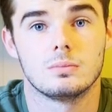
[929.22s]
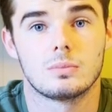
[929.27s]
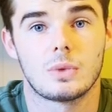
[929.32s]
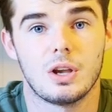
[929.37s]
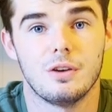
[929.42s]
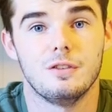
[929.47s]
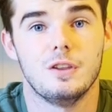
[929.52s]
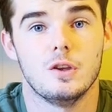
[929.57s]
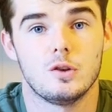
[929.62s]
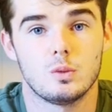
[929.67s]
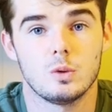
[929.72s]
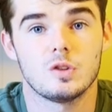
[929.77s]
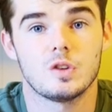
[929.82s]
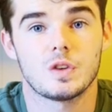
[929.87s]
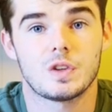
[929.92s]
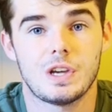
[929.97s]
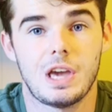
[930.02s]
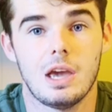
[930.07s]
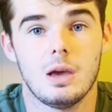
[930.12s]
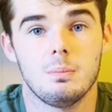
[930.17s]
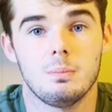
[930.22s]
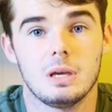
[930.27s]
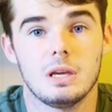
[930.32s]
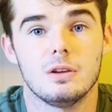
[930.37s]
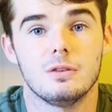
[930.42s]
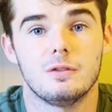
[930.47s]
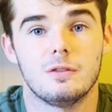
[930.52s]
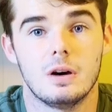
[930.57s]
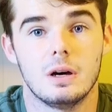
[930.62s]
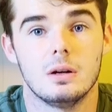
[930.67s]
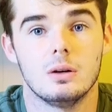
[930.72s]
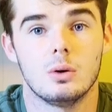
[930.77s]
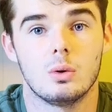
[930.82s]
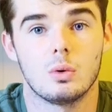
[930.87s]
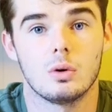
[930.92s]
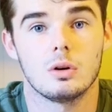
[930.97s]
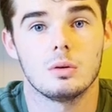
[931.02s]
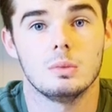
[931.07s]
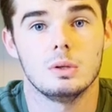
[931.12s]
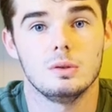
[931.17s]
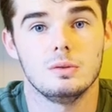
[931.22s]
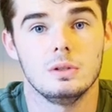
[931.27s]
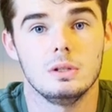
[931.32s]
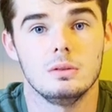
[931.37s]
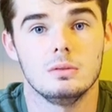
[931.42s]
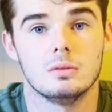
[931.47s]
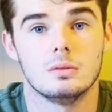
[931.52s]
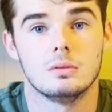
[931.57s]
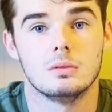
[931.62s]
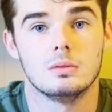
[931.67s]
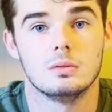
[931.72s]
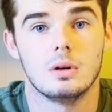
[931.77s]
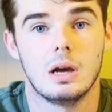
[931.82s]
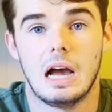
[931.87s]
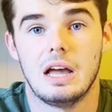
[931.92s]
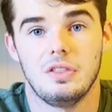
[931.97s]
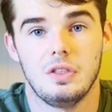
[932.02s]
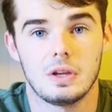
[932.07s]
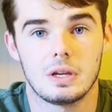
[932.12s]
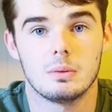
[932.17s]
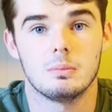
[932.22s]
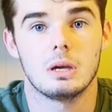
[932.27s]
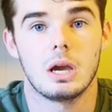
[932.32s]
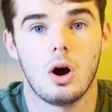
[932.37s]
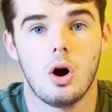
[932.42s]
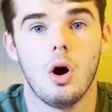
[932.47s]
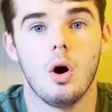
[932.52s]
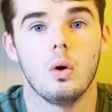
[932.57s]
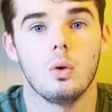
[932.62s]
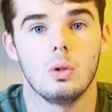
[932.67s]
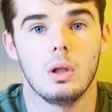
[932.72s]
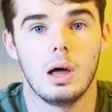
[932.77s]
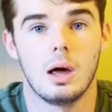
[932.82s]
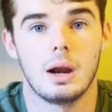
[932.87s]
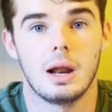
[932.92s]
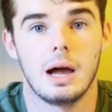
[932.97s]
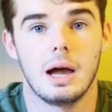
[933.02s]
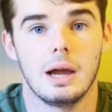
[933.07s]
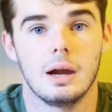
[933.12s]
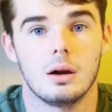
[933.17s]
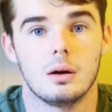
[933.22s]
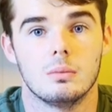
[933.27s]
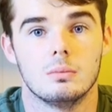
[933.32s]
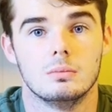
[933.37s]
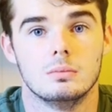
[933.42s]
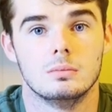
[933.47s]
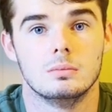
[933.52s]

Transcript: If this was a campy, fun horror movie, I think it'd be a whole lot higher.